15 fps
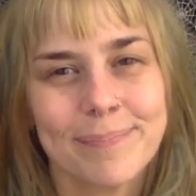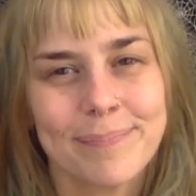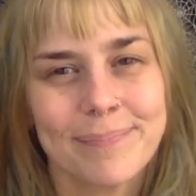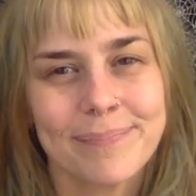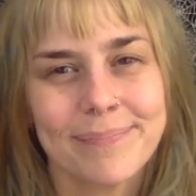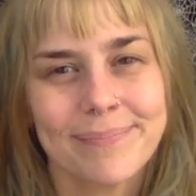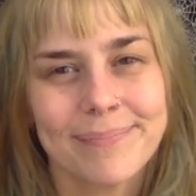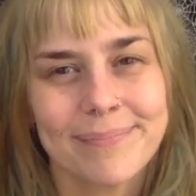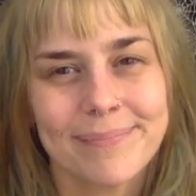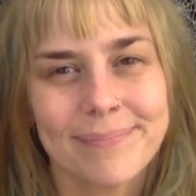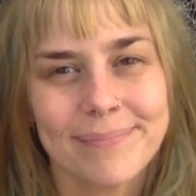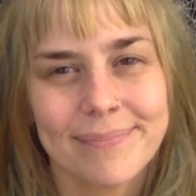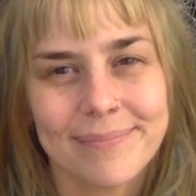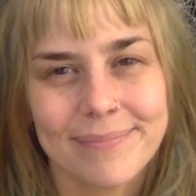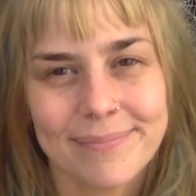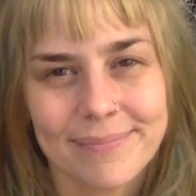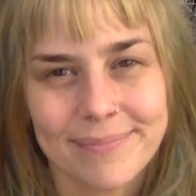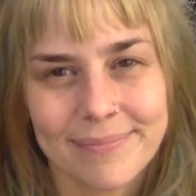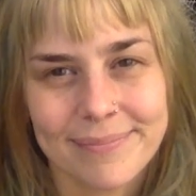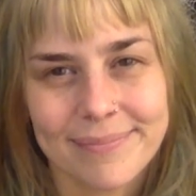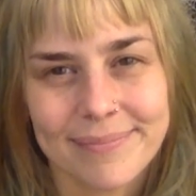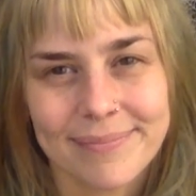
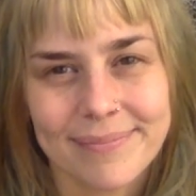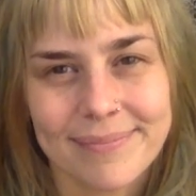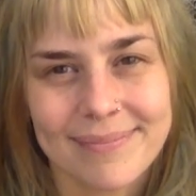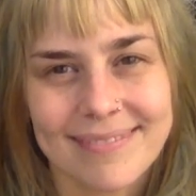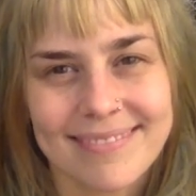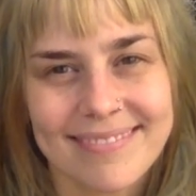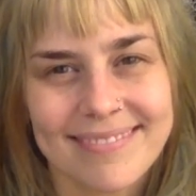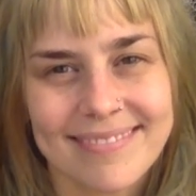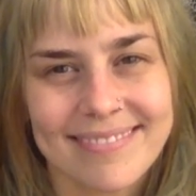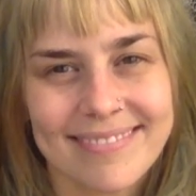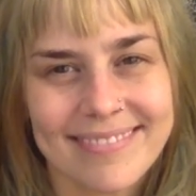[no speech]